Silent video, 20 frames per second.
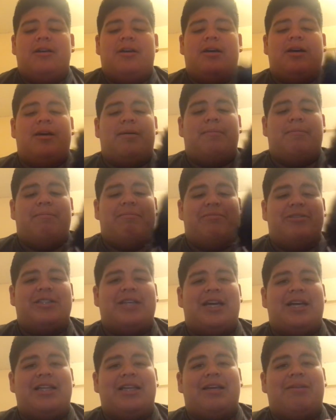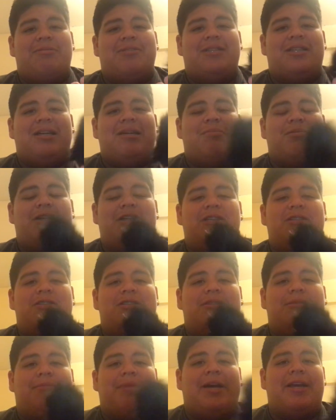Um, sadly, I wasn't able to
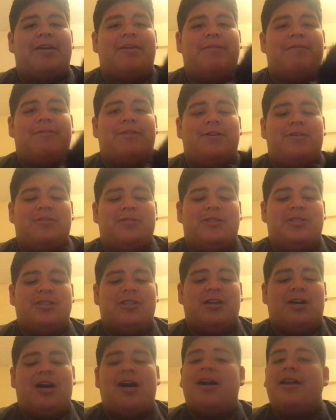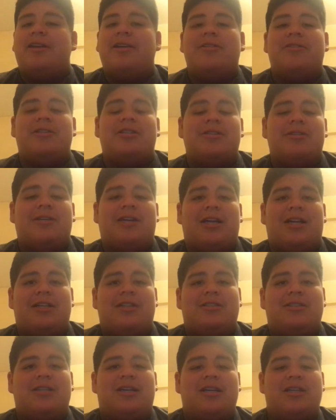use the microphone, so the audio still kind
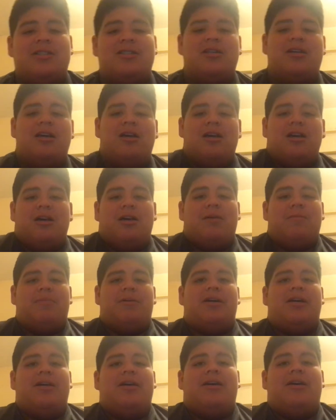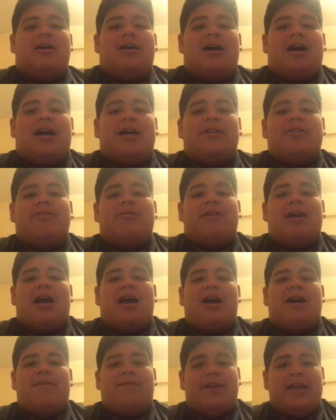of sucks. But I do
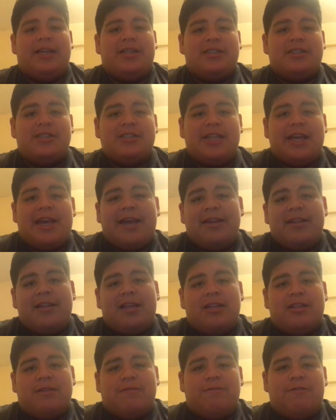have a stand that the